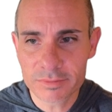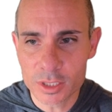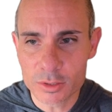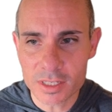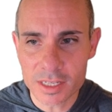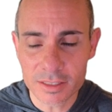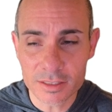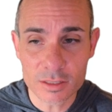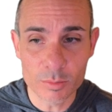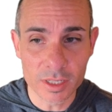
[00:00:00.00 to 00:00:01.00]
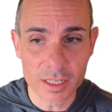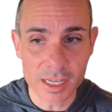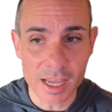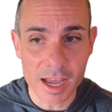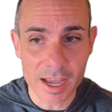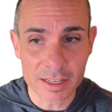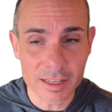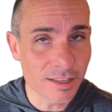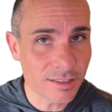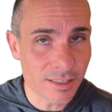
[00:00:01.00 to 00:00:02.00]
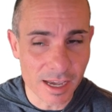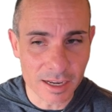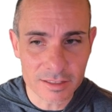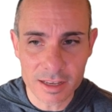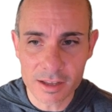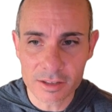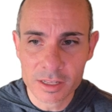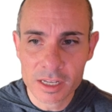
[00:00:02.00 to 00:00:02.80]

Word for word: using Stability AI SDXL,